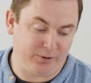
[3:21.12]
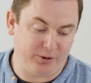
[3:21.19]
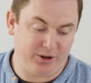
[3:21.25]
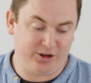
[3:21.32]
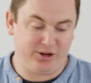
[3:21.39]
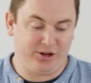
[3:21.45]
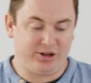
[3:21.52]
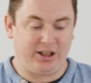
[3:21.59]
our
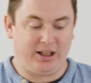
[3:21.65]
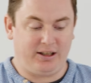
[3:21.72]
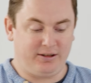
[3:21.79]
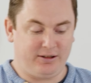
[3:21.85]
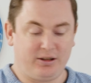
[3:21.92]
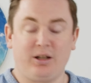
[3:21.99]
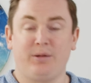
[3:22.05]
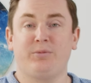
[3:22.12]
Asian
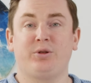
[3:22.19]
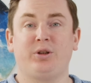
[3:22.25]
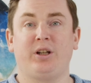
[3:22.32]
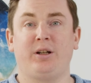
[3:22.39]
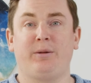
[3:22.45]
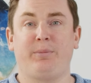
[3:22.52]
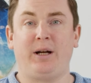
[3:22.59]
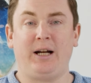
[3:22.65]
salad that comes
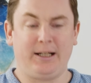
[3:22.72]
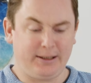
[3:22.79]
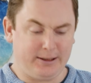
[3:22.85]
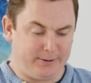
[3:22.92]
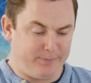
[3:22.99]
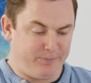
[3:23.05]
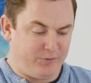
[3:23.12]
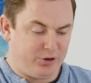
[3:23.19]
in a bag.
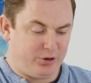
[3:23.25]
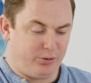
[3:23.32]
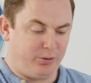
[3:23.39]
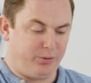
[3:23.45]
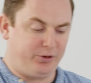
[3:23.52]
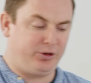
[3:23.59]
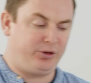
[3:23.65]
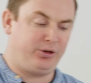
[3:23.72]
So
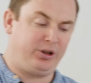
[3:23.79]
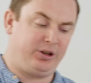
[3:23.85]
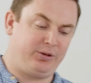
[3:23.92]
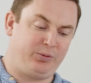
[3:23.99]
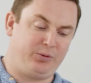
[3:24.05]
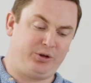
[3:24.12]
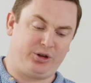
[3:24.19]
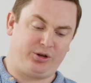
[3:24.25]
what we're doing is
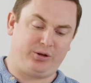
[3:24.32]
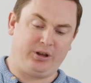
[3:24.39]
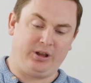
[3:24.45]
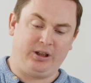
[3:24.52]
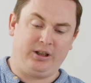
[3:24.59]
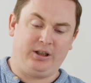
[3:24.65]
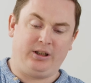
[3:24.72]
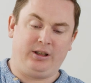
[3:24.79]
we're just
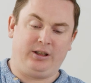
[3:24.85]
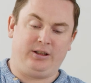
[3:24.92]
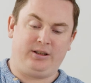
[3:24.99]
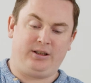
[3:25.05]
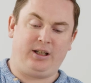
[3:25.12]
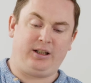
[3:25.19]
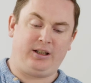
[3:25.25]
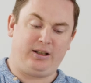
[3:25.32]

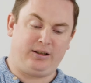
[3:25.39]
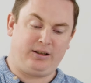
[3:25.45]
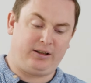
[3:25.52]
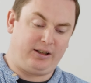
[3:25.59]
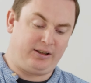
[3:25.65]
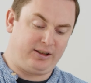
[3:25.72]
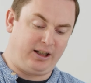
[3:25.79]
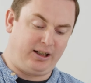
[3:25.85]
taking the
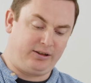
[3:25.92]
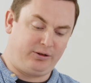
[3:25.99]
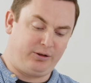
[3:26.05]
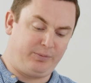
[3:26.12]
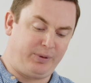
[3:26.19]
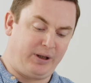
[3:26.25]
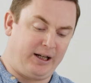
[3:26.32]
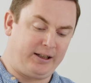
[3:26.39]
salad out of
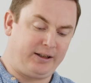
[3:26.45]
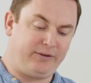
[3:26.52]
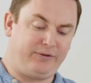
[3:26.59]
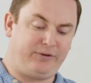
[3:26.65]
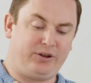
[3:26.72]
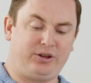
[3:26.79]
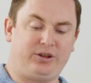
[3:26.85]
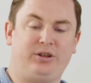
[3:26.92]
the bag.
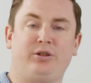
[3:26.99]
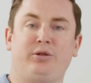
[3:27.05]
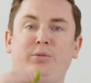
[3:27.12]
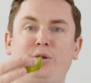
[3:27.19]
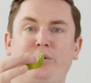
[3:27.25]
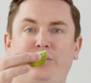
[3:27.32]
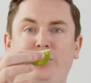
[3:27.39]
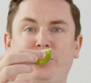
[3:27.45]
Firstly,
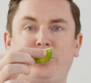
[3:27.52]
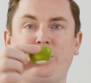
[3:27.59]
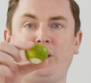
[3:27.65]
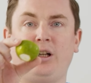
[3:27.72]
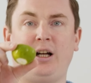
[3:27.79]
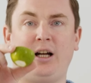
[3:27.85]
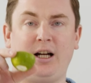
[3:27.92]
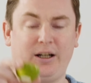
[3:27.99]
remove your
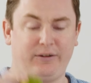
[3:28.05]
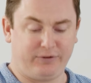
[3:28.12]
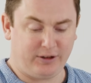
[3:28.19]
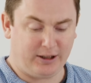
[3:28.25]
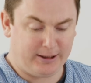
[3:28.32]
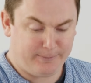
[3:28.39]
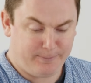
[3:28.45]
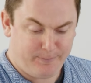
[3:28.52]
half
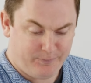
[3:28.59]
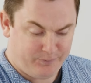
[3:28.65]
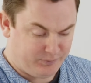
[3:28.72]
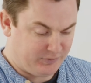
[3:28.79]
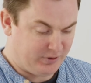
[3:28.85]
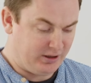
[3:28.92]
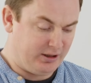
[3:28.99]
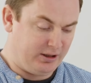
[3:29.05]
lime.
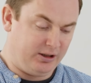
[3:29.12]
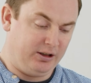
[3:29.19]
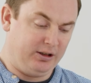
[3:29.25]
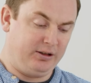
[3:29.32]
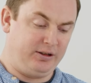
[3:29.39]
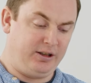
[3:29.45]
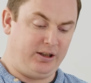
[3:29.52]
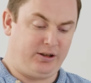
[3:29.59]

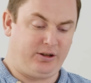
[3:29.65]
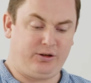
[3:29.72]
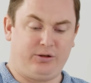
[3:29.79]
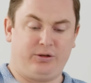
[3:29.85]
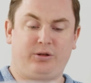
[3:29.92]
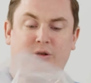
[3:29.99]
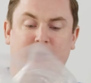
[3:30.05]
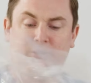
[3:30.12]
Take your
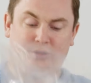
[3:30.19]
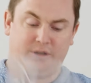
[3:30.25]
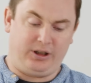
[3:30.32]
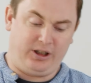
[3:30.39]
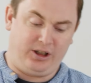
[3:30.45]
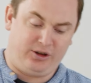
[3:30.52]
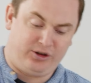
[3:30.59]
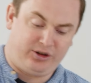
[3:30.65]

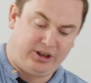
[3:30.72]
Asian